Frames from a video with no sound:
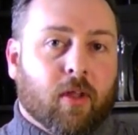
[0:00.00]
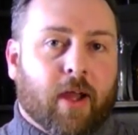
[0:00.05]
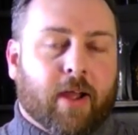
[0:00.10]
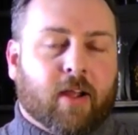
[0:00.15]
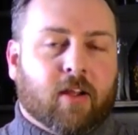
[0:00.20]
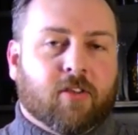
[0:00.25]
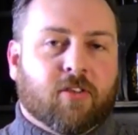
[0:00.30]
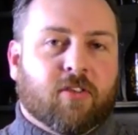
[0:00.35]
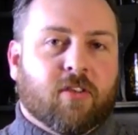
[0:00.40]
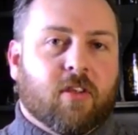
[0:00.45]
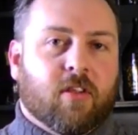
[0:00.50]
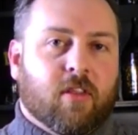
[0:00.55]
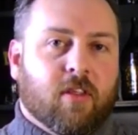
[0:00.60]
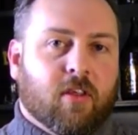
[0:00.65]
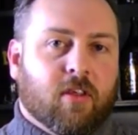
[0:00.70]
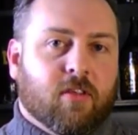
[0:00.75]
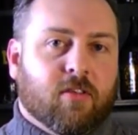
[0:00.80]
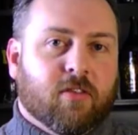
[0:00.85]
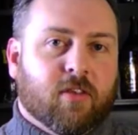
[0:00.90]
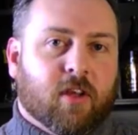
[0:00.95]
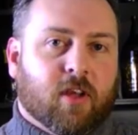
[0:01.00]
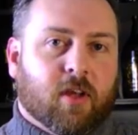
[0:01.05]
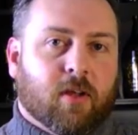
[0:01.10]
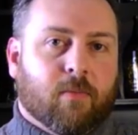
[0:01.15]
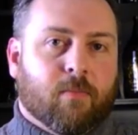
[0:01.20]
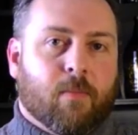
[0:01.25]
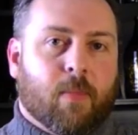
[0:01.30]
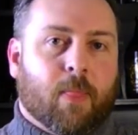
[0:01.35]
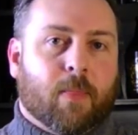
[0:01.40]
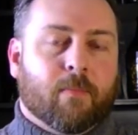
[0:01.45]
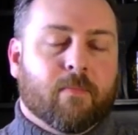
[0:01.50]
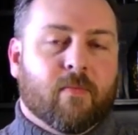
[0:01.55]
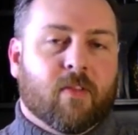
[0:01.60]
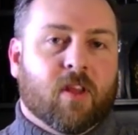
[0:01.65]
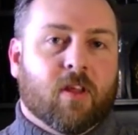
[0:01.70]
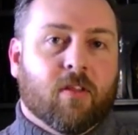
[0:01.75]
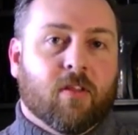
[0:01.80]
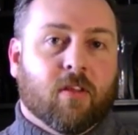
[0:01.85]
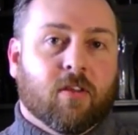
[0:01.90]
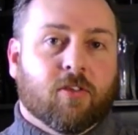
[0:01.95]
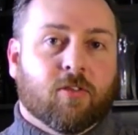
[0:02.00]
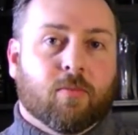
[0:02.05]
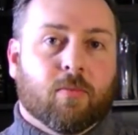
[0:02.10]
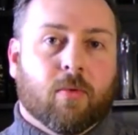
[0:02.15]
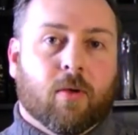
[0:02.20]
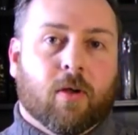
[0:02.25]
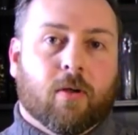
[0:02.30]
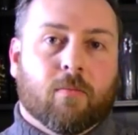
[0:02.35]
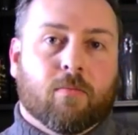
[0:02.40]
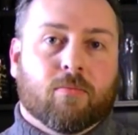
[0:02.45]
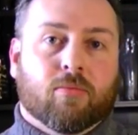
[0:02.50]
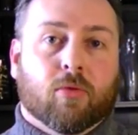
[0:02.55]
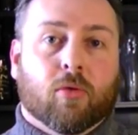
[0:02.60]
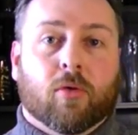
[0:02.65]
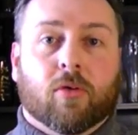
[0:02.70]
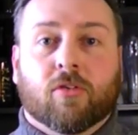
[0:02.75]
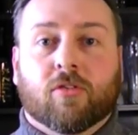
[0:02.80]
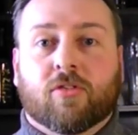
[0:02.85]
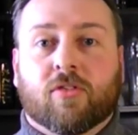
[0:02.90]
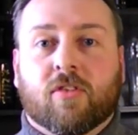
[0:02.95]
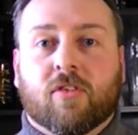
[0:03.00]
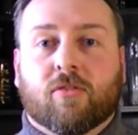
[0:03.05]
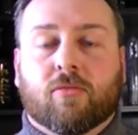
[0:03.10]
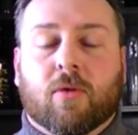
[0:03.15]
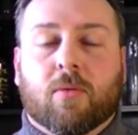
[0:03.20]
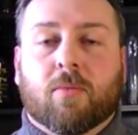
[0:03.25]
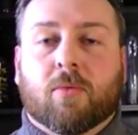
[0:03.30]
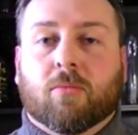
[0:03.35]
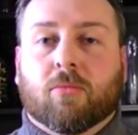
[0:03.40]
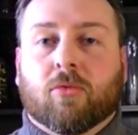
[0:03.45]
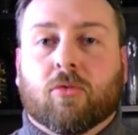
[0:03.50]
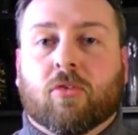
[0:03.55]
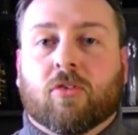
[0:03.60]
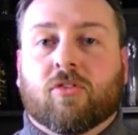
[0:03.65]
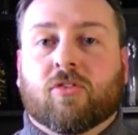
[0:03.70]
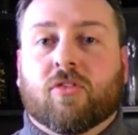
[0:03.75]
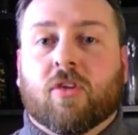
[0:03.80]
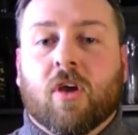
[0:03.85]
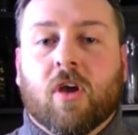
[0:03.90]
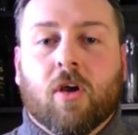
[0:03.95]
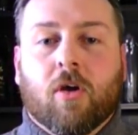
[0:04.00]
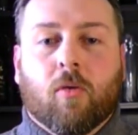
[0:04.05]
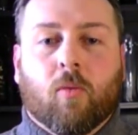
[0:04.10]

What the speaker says: I could see these brewers, these women brewers,